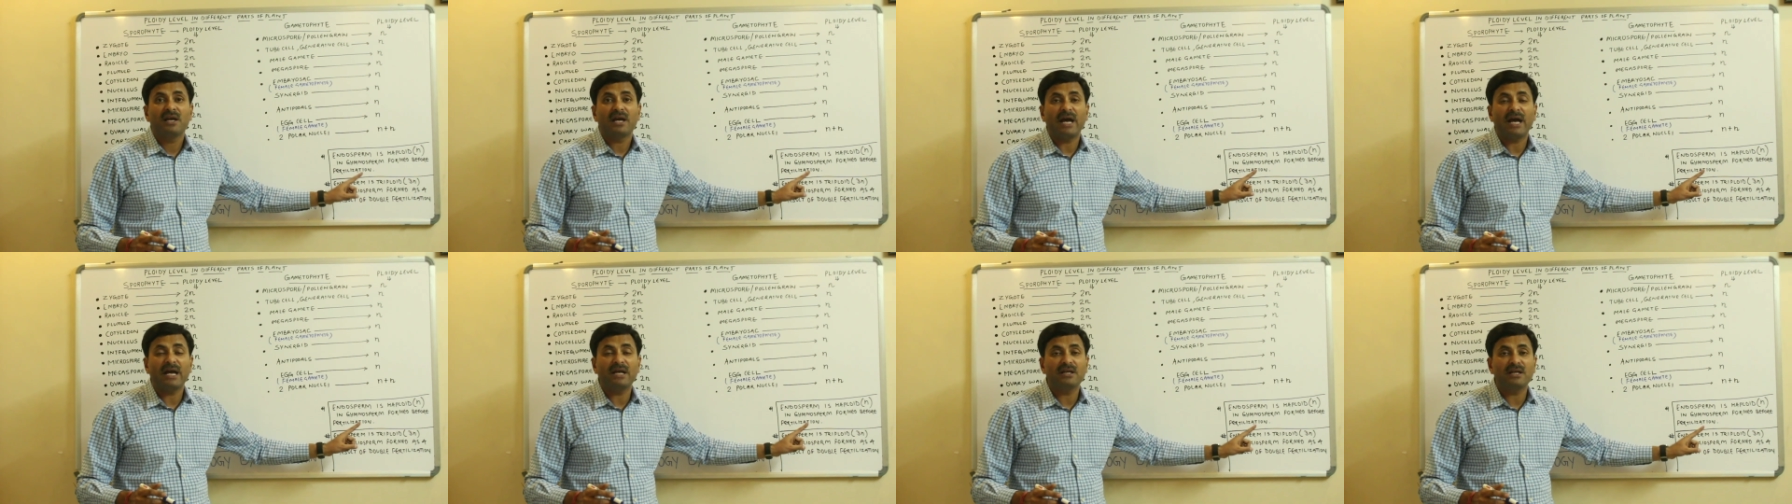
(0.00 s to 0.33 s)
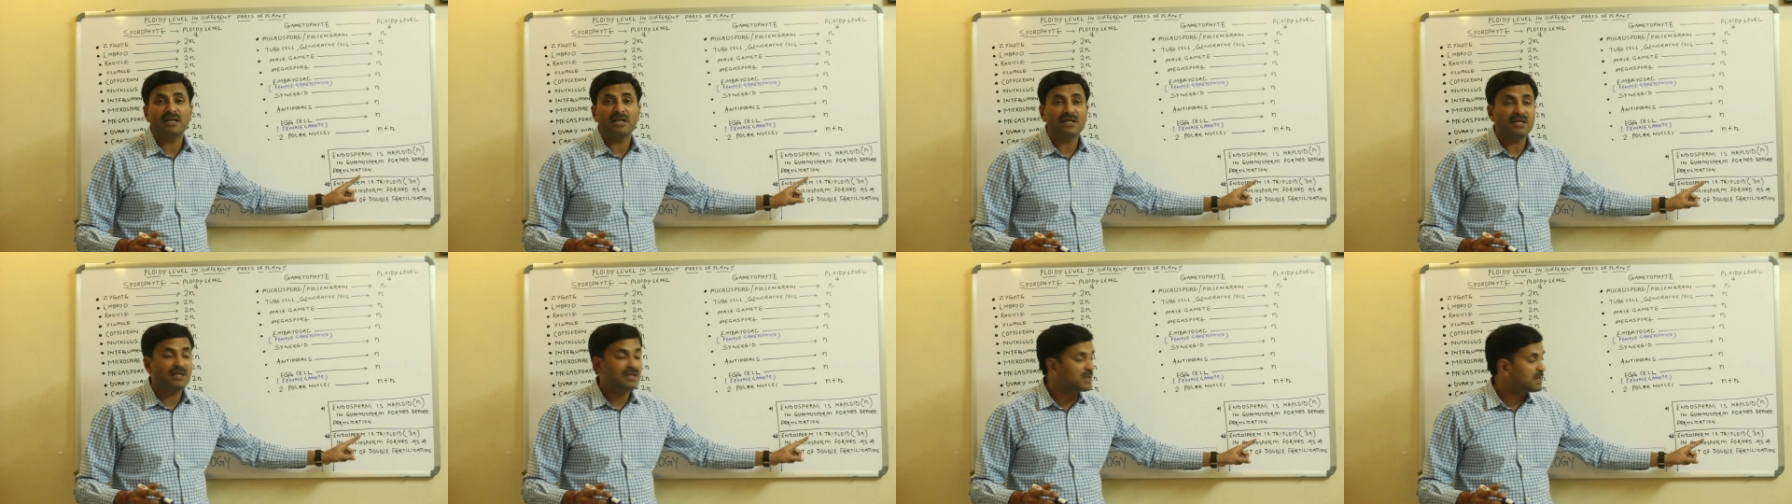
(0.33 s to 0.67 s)
and
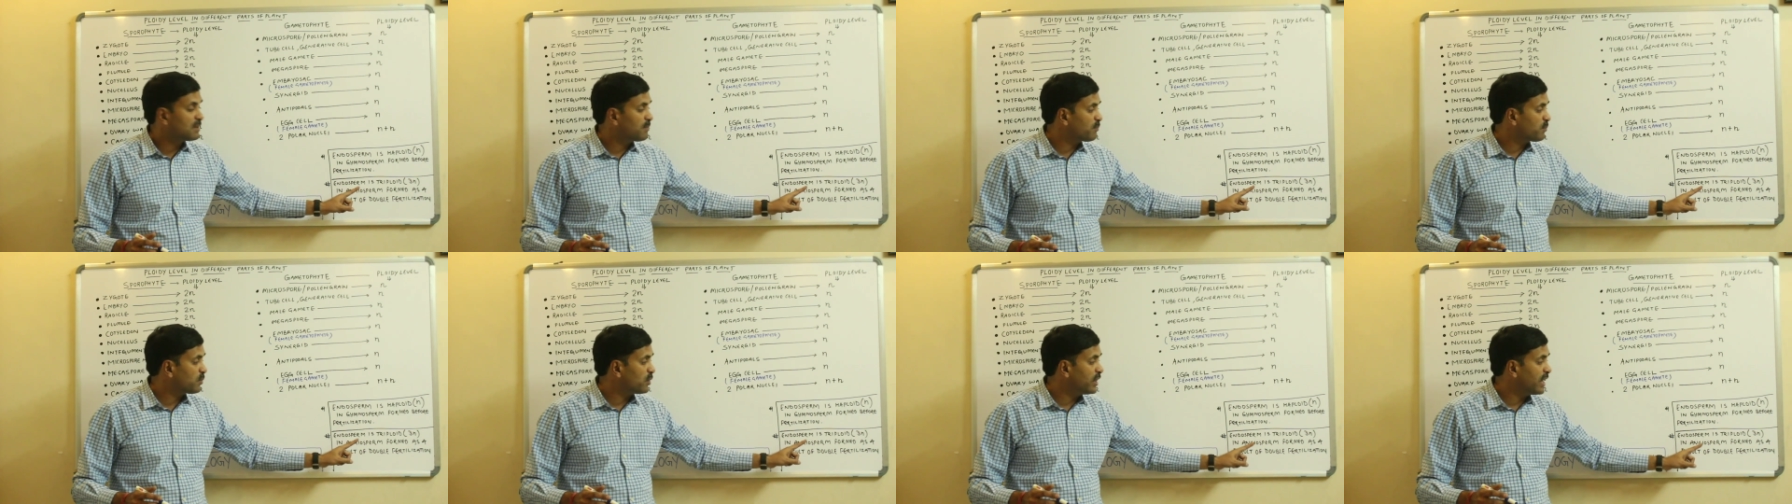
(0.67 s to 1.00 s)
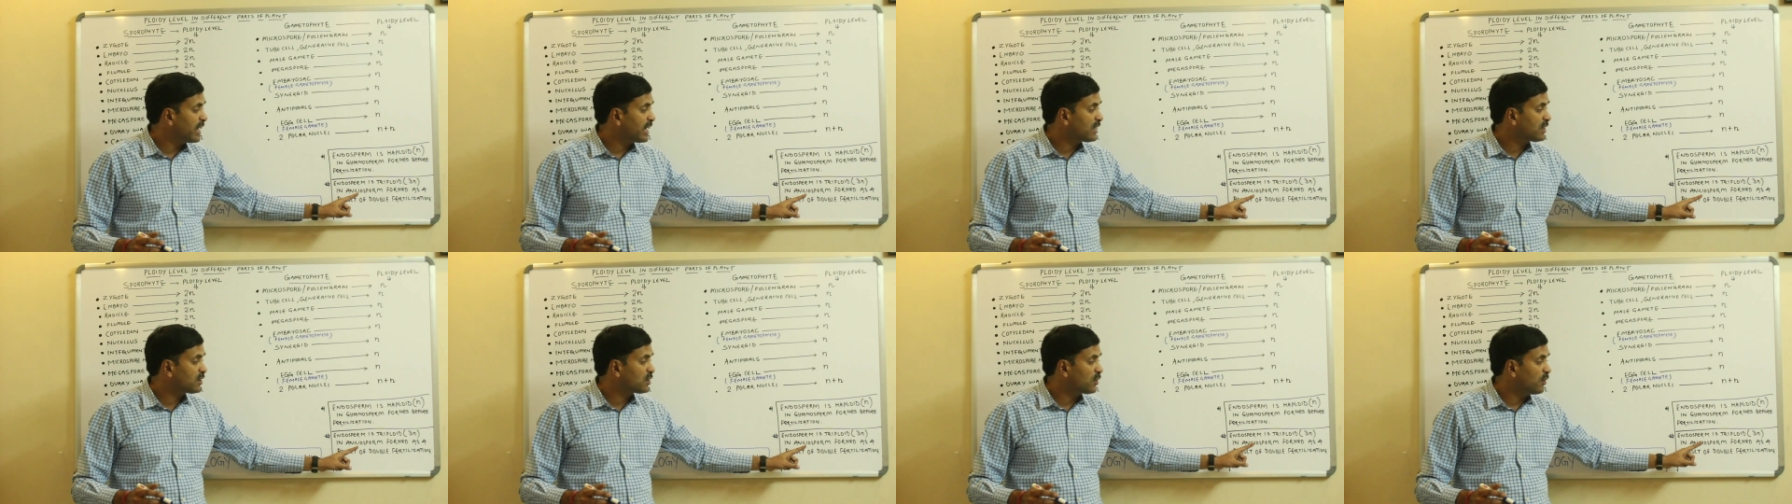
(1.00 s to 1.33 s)
it is the
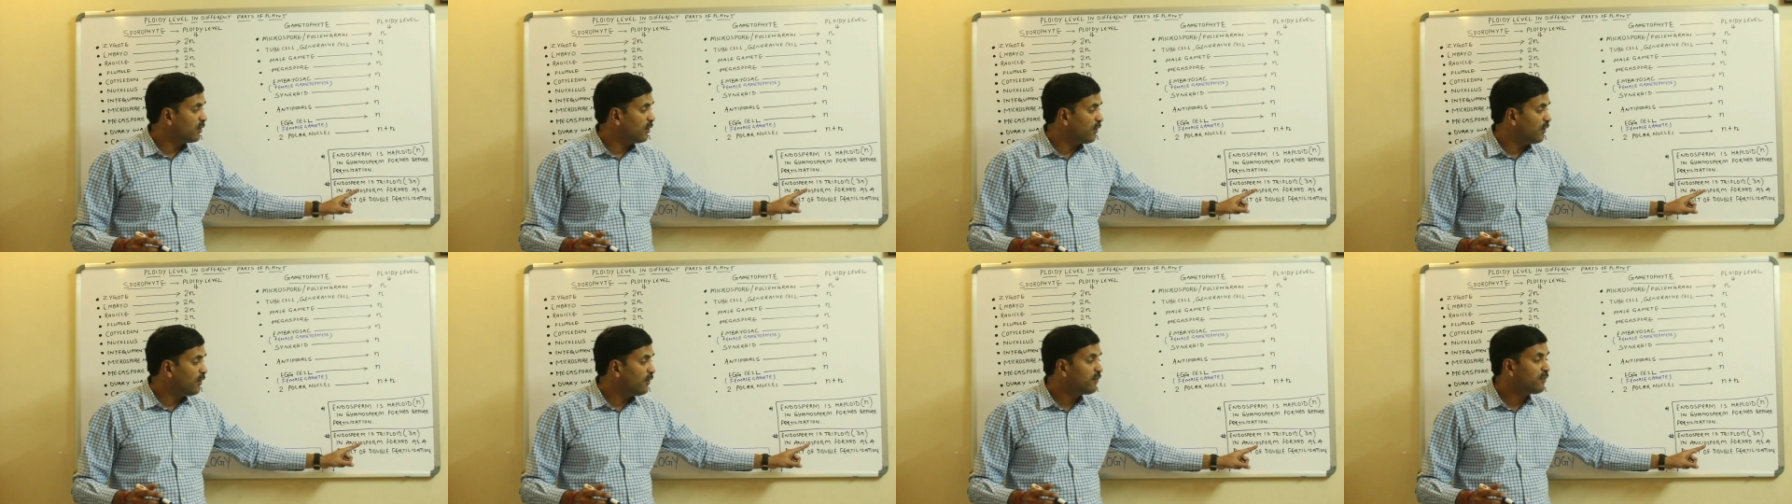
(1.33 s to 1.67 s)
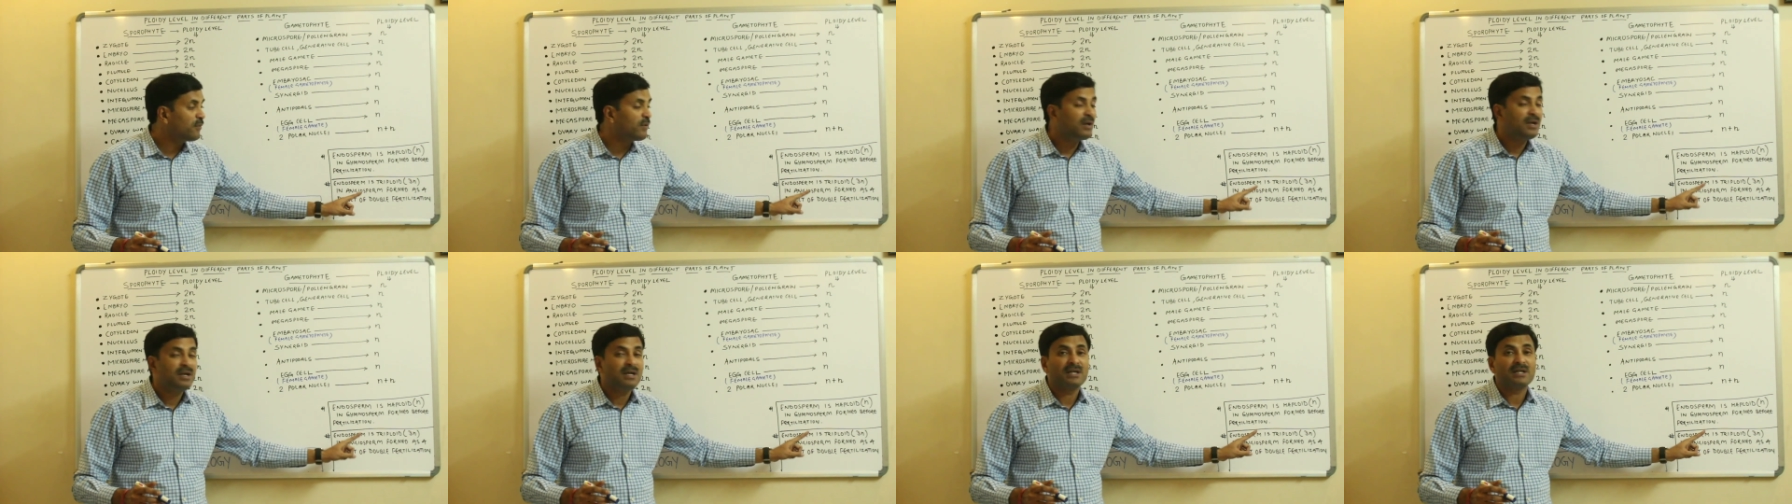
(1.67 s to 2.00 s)
product
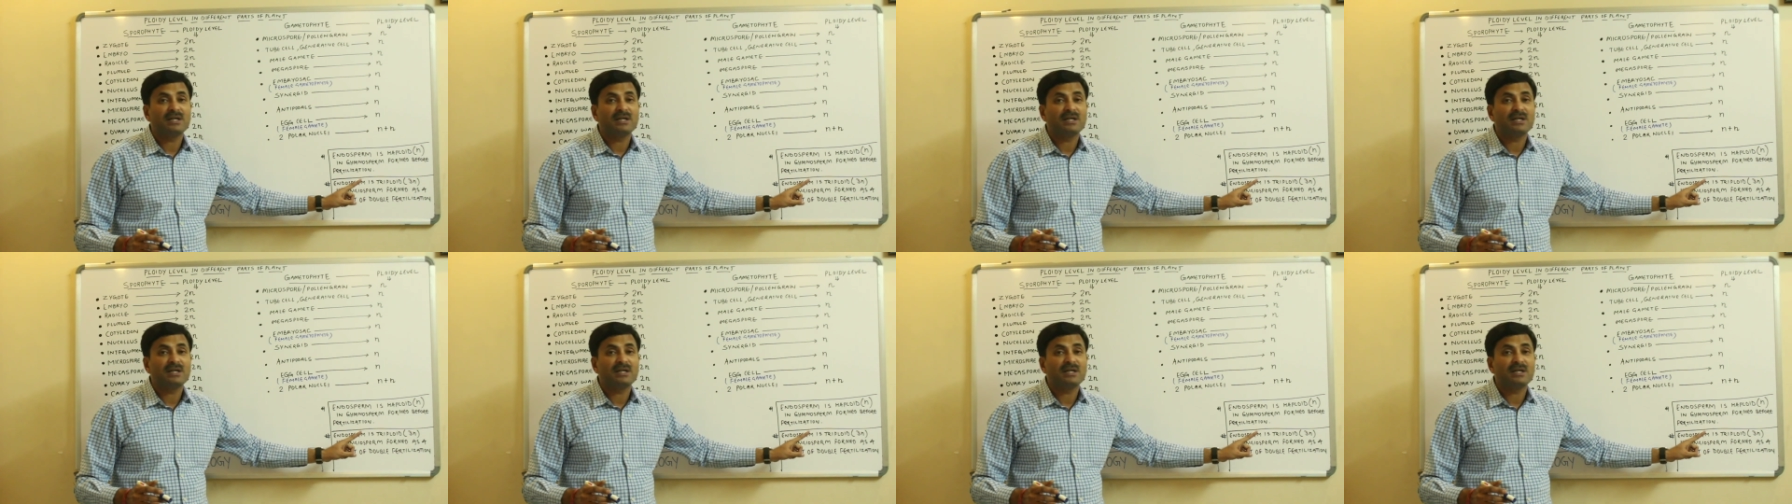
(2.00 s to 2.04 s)
of